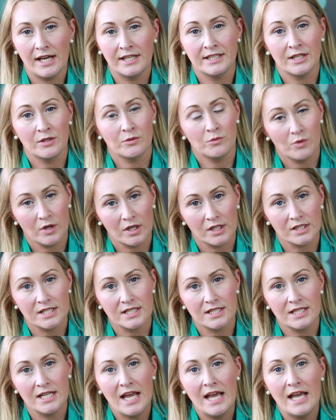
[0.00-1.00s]
and at
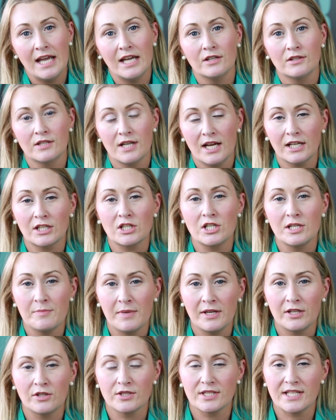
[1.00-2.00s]
worst, it could actually
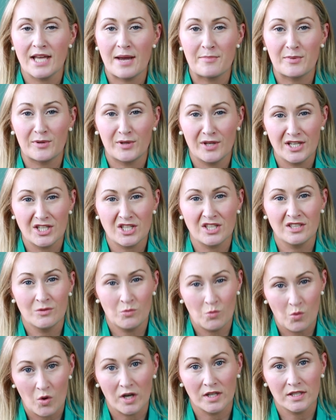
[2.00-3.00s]
make your
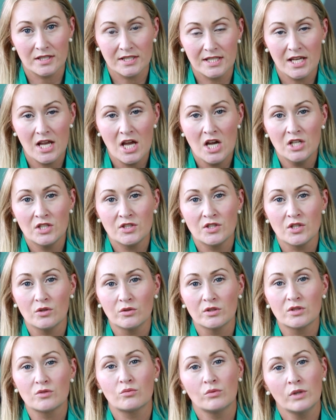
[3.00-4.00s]
separation worse.
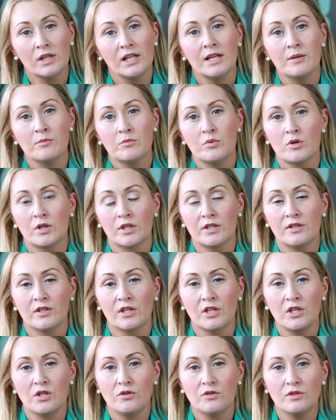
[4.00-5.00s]
So it's really important
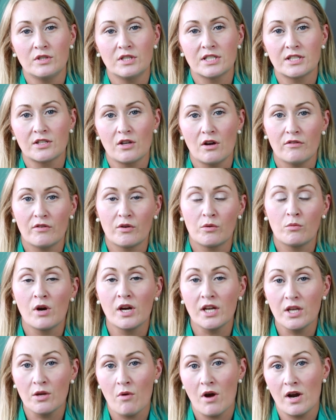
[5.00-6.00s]
that you discover
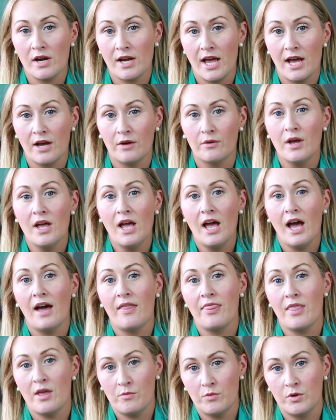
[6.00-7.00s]
where you are now,
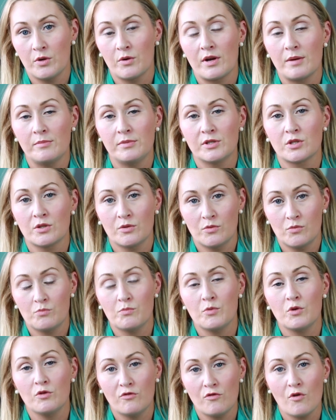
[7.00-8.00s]
and then we were able to
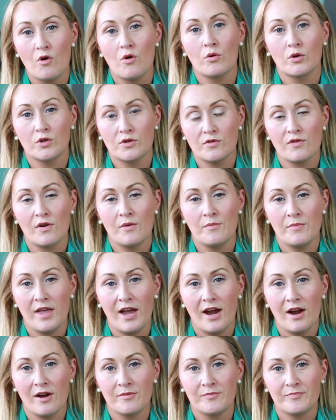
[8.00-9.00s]
move forward from
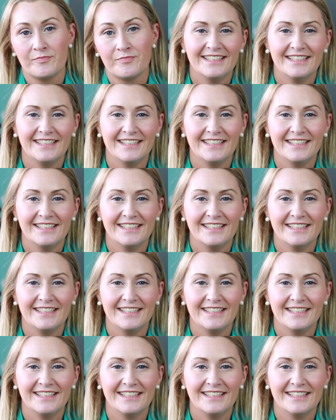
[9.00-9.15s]
there.